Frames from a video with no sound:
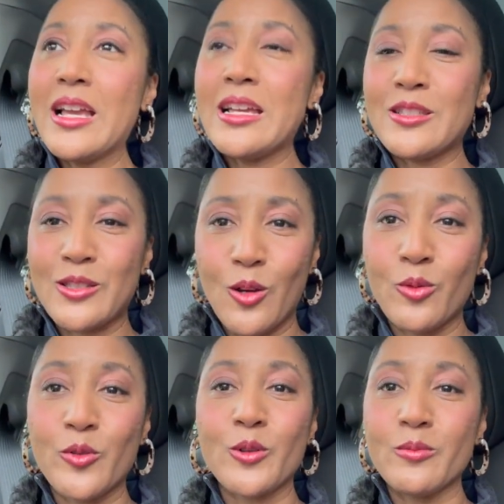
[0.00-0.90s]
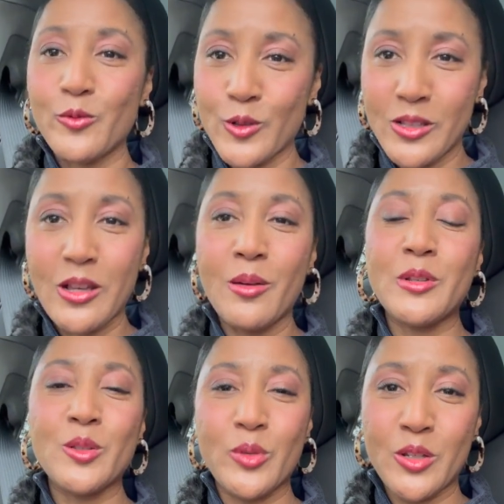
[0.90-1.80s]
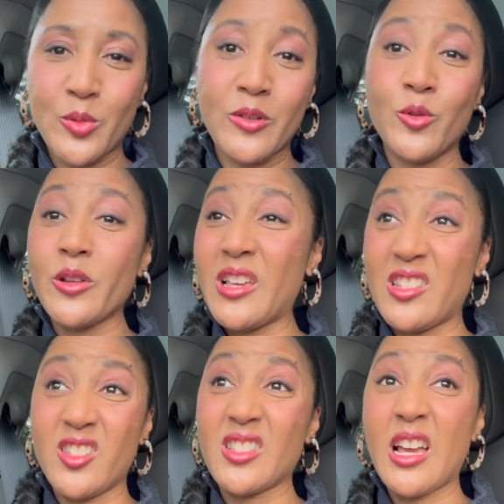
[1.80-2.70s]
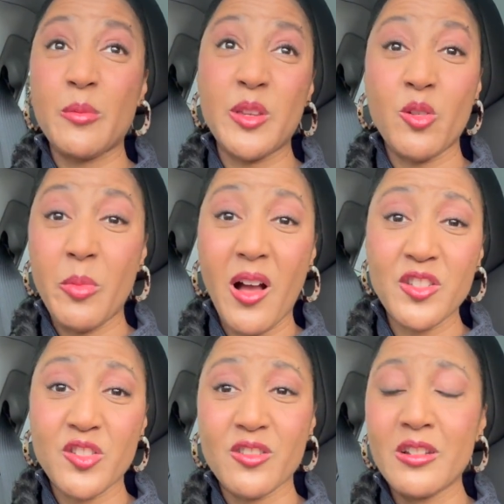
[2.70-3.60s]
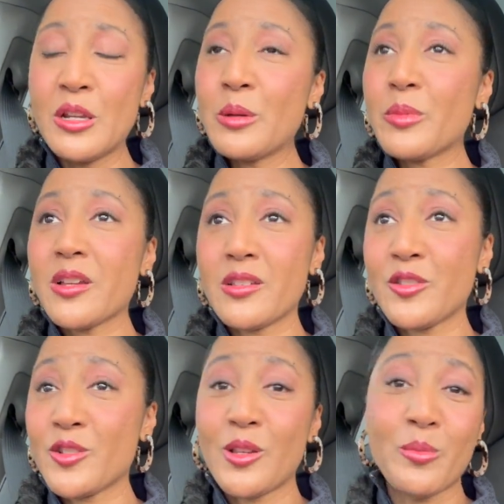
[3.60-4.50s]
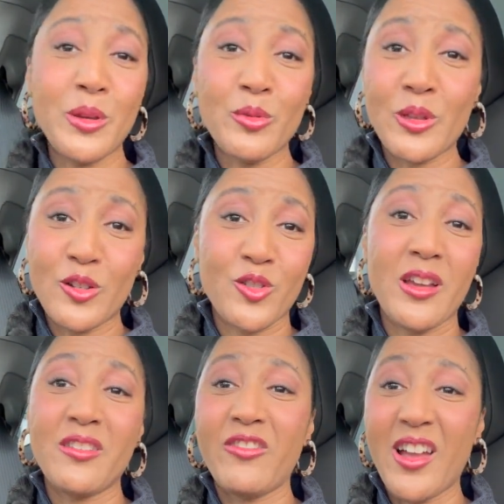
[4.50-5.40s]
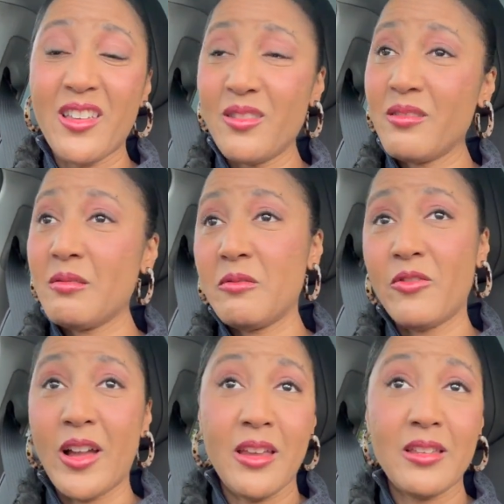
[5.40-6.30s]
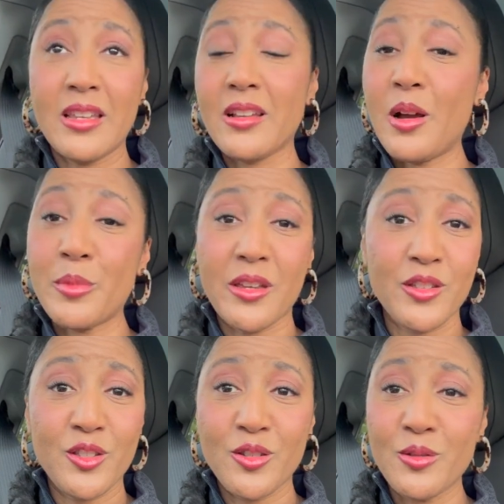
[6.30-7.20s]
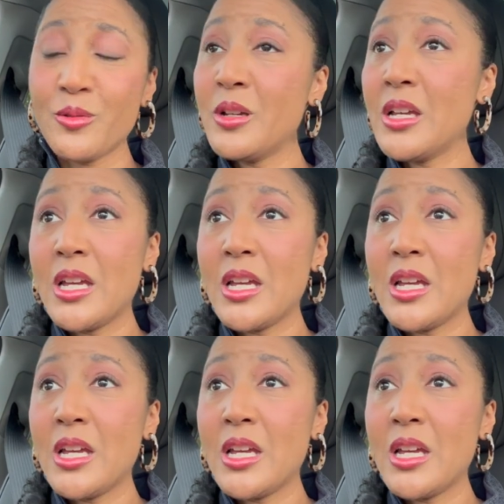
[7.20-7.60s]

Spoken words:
And so for some in 2024, that's just got to be your posture, because there's some people that are trying to fight and come against you.